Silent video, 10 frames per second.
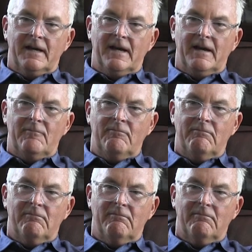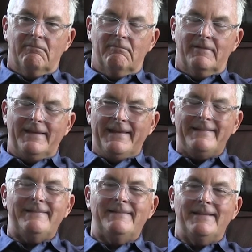um,
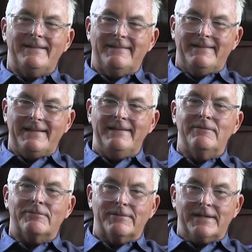it, it didn't